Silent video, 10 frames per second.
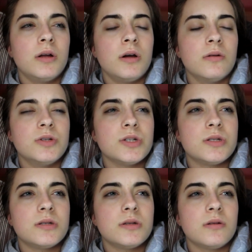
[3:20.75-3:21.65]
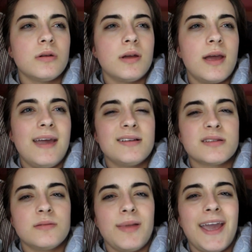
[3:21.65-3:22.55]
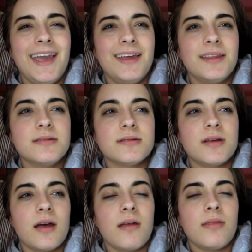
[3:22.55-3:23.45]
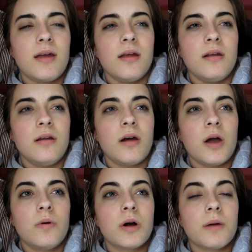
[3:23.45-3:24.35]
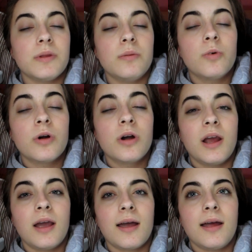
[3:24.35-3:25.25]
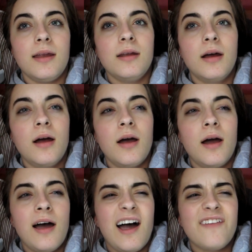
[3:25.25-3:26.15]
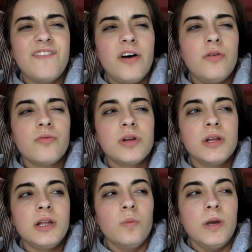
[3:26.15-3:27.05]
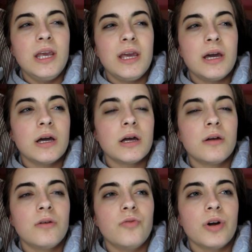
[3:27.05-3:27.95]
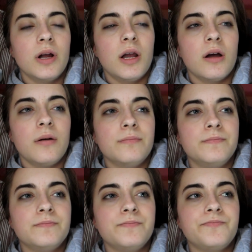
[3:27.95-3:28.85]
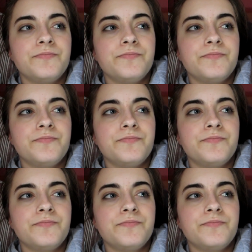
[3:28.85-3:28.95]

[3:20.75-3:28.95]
you know just aches and pains and then I woke up in the morning and I felt really weak very um